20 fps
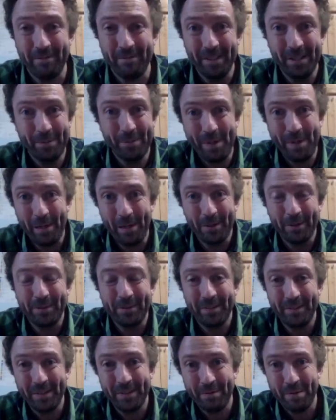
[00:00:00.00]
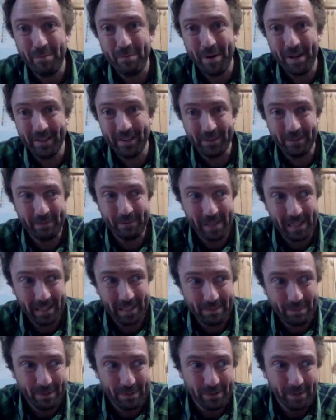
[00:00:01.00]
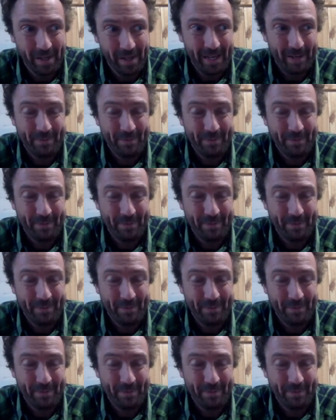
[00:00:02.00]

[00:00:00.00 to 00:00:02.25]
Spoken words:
And there'll be lots of different brands available.